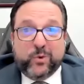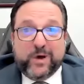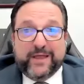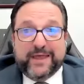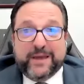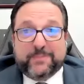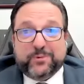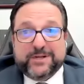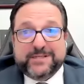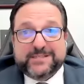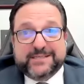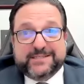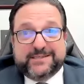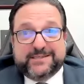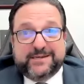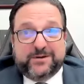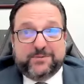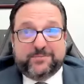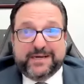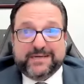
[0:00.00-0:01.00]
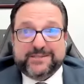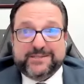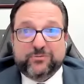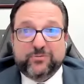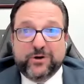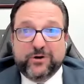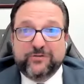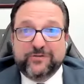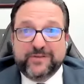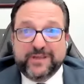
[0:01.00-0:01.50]
Well, that brings us, back
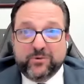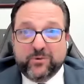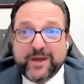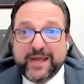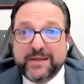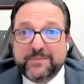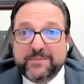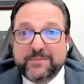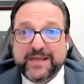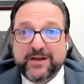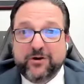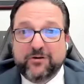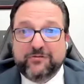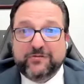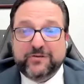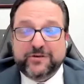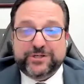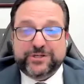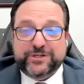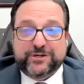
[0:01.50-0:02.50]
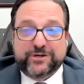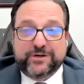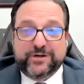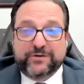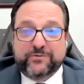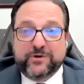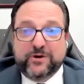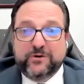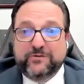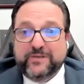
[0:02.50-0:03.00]
to Roe v. Wade being
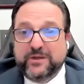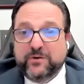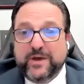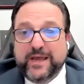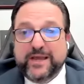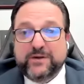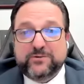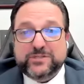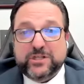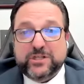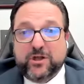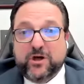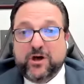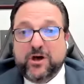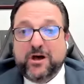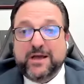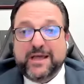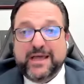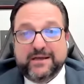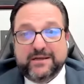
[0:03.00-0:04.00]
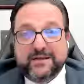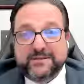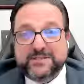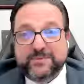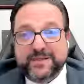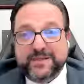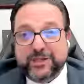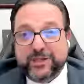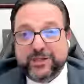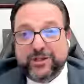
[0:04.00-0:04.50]
overturned. Roe v. Wade was long
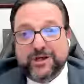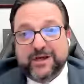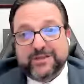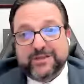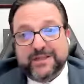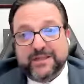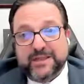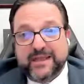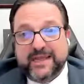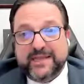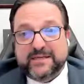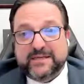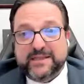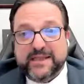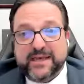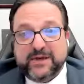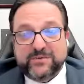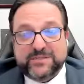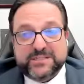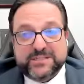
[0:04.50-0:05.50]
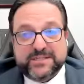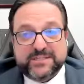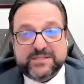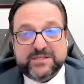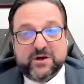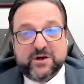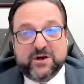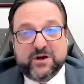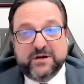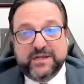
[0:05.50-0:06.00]
held to be the law of the land, and that was
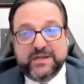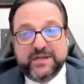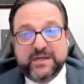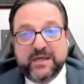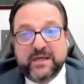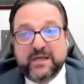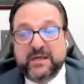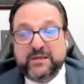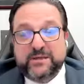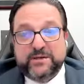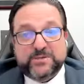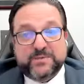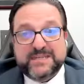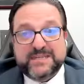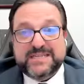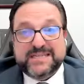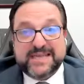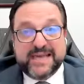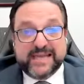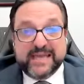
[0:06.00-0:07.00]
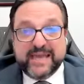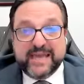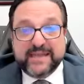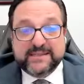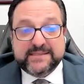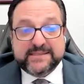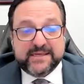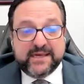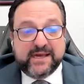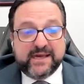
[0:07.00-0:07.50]
discarded. There's been
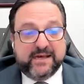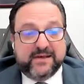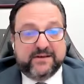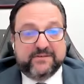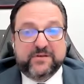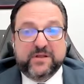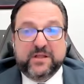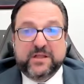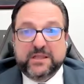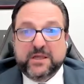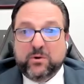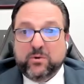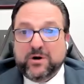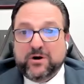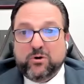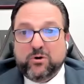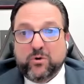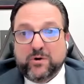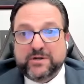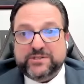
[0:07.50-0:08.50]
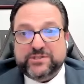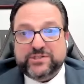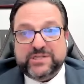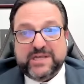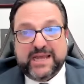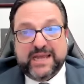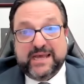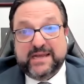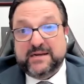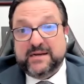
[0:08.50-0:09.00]
decades of lower
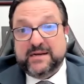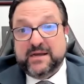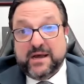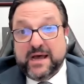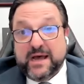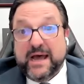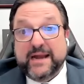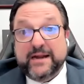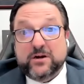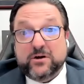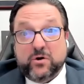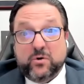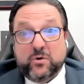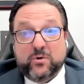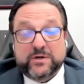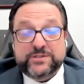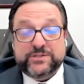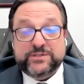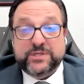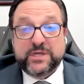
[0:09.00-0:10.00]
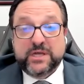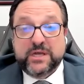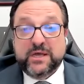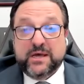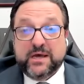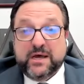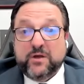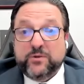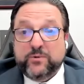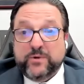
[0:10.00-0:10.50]
courts and higher courts,
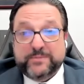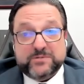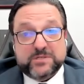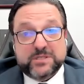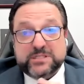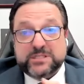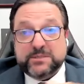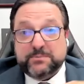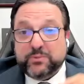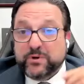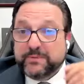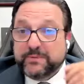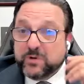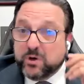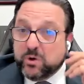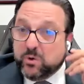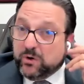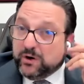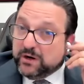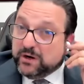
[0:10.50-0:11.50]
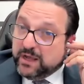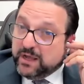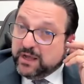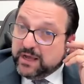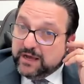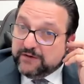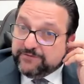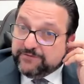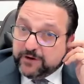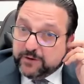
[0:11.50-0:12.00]
all the way up to the Supreme Court,
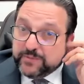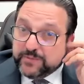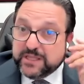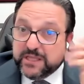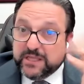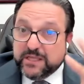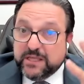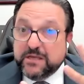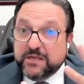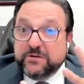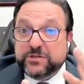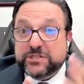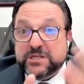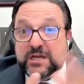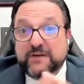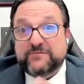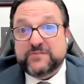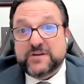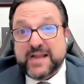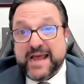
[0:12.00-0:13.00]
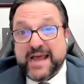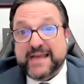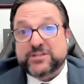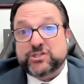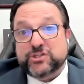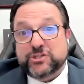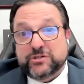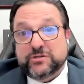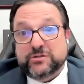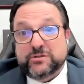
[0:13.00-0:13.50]
affirming the use of
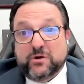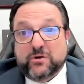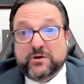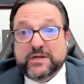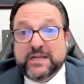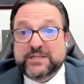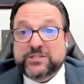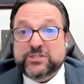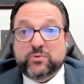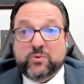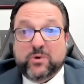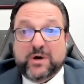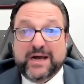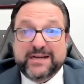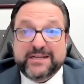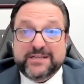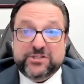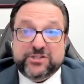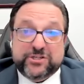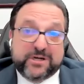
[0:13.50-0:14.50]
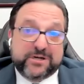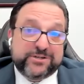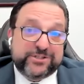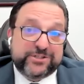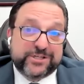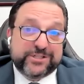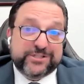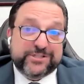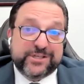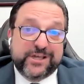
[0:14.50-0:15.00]
national or nationwide
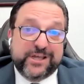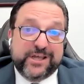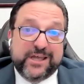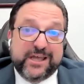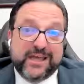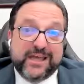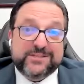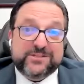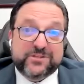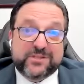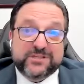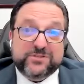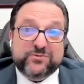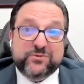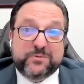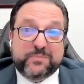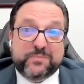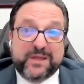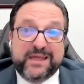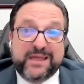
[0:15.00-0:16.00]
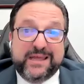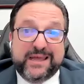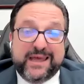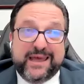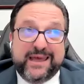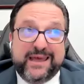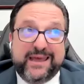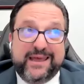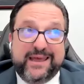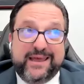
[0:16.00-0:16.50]
injunctions. And so this would
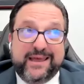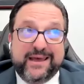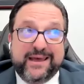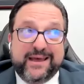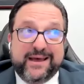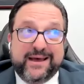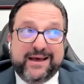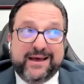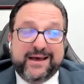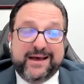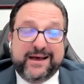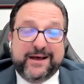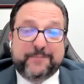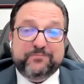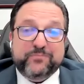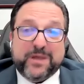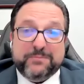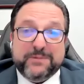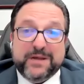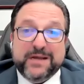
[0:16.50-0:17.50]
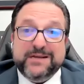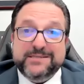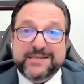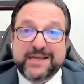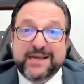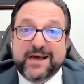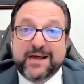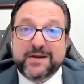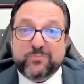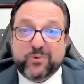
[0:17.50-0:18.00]
be I'm not going to
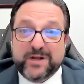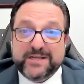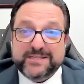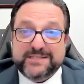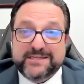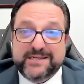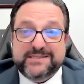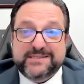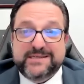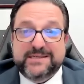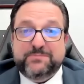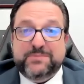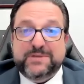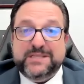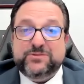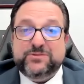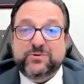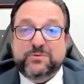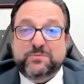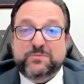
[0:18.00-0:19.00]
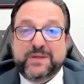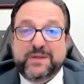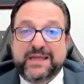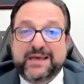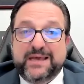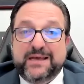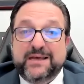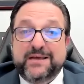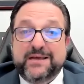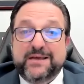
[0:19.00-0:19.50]
say unprecedented, but this would
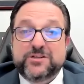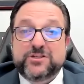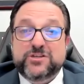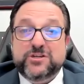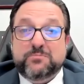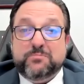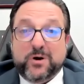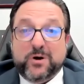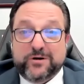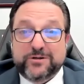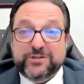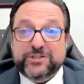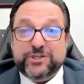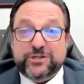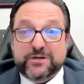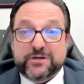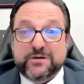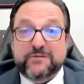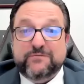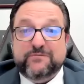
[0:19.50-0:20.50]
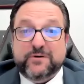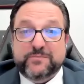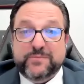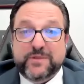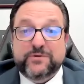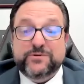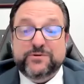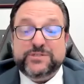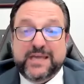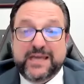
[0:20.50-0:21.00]
be a departure
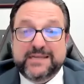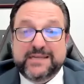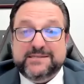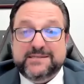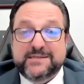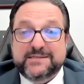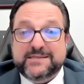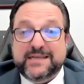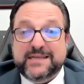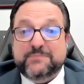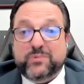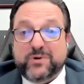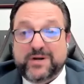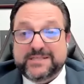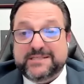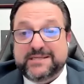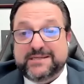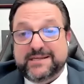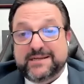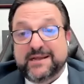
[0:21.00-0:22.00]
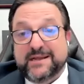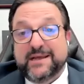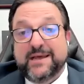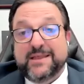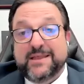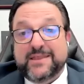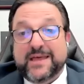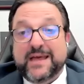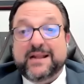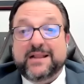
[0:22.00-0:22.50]
from those cases and precedent
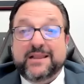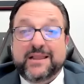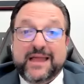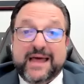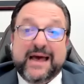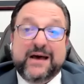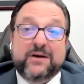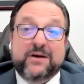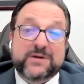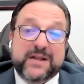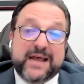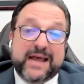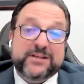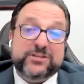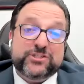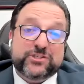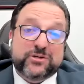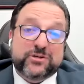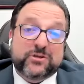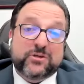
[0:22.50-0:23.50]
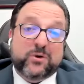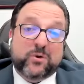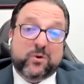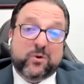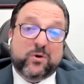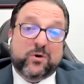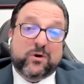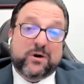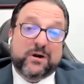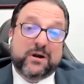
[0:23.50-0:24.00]
that allow
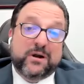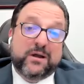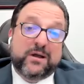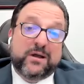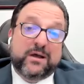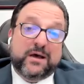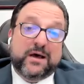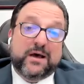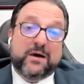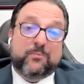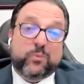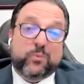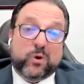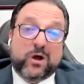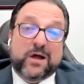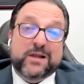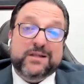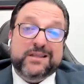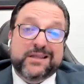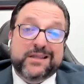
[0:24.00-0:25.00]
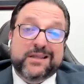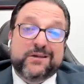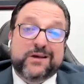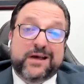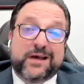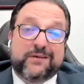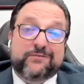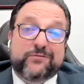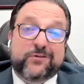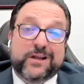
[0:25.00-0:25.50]
national or
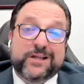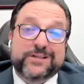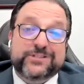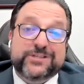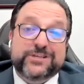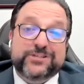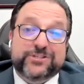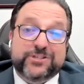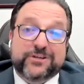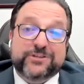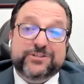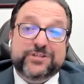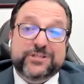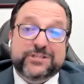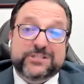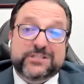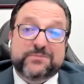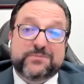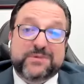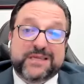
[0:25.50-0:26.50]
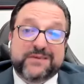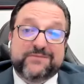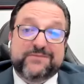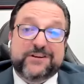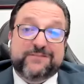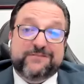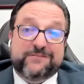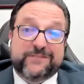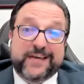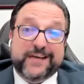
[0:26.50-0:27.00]
broadly phrased injunctions to be
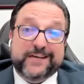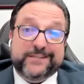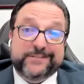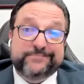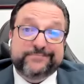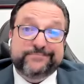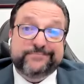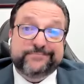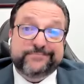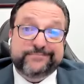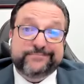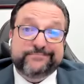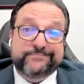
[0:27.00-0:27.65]
given effect.